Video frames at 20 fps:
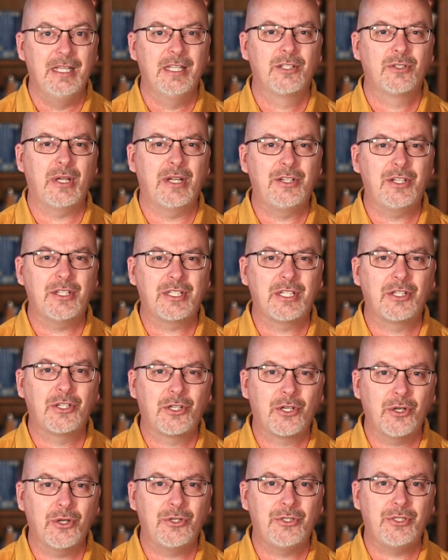So I just
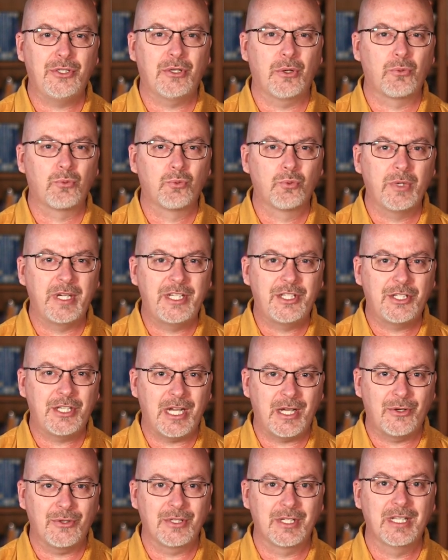encourage you to reach
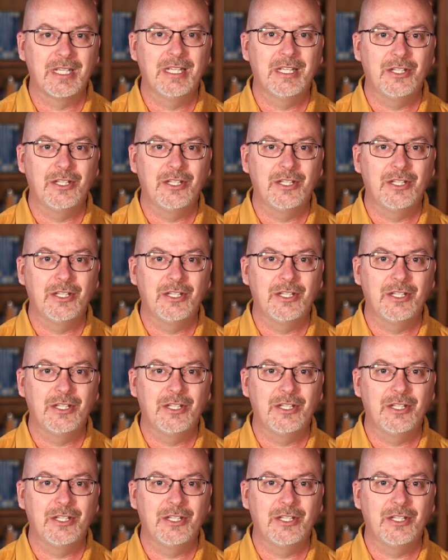out.